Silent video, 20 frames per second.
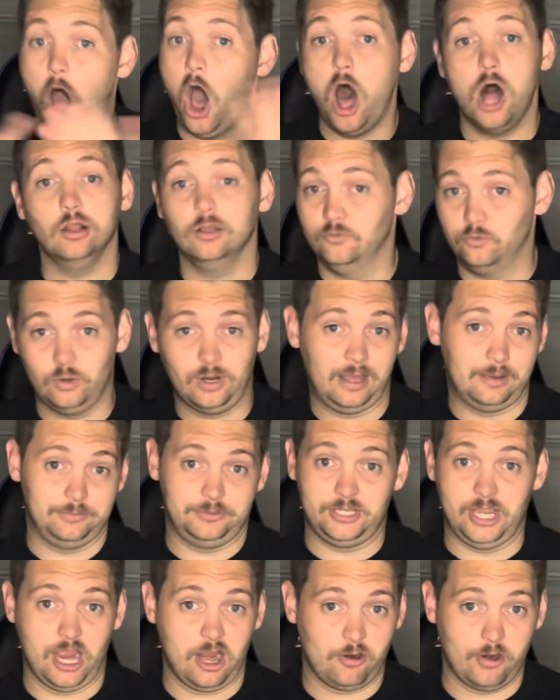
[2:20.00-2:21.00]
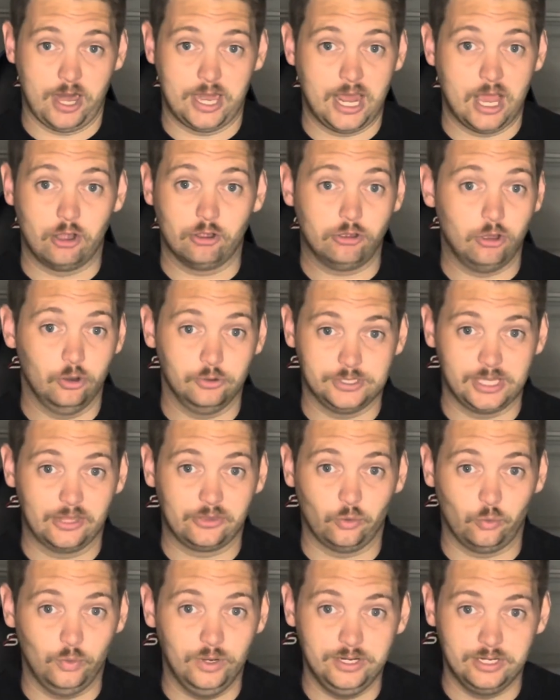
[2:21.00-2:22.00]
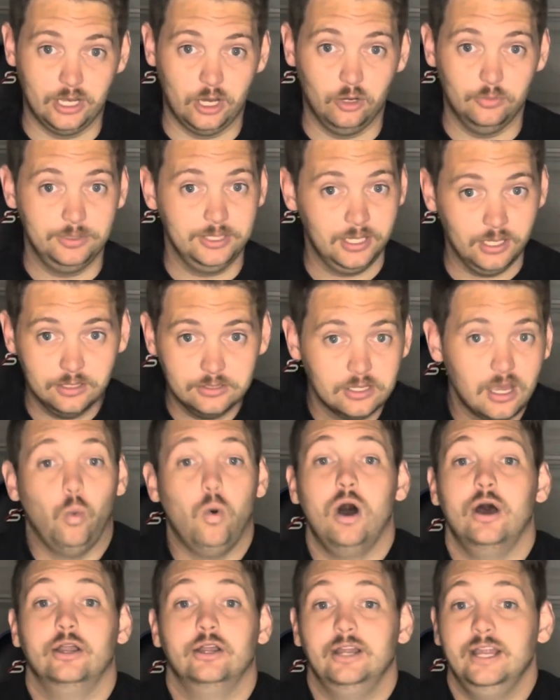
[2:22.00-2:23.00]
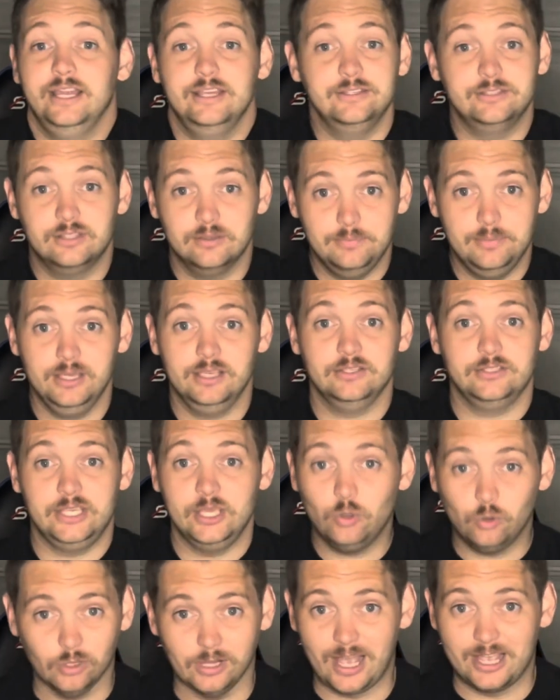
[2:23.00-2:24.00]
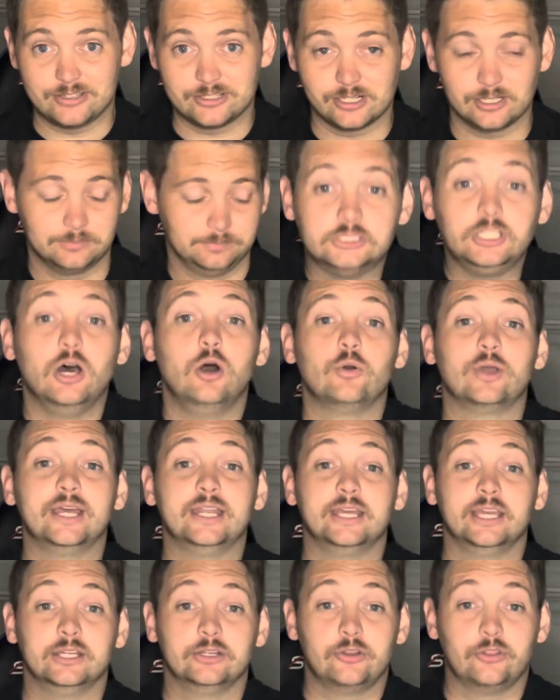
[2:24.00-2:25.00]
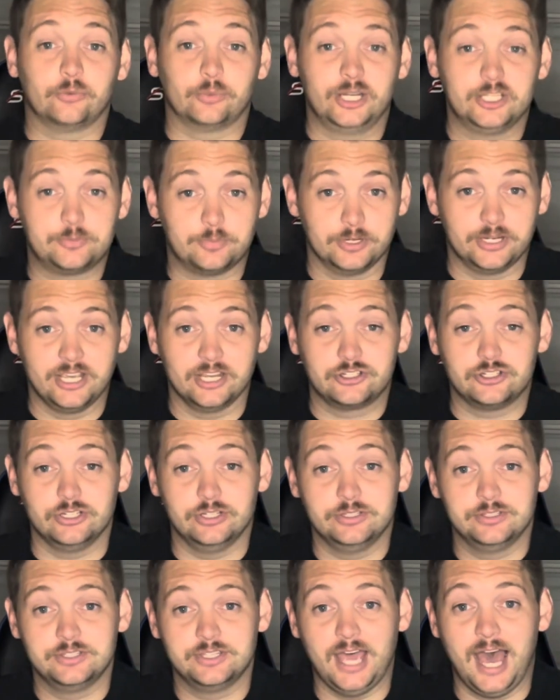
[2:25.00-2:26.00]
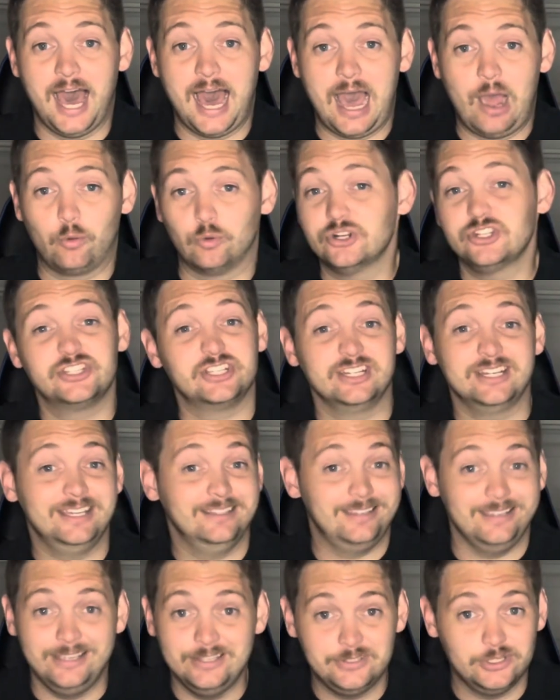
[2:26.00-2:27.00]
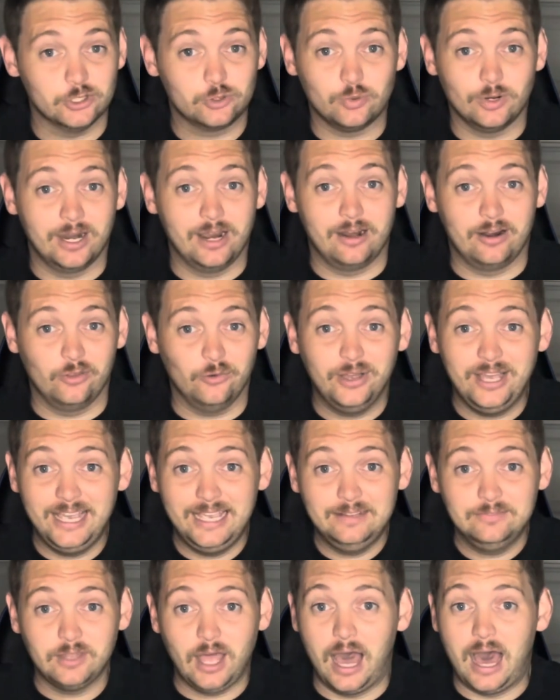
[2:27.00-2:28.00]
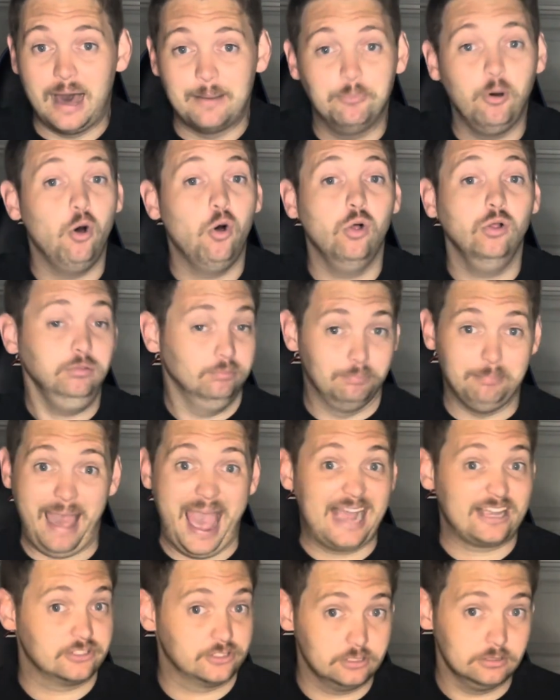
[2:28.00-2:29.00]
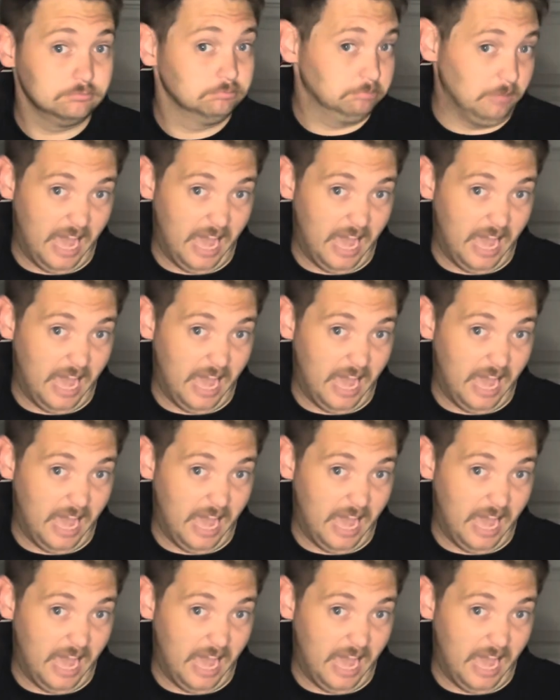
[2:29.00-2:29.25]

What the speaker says: all of what I'm saying right now goes out the window because water is the biggest equalizer. So getting into the race predictions, we're just going to get the easiest one out of the way. Pole, Max.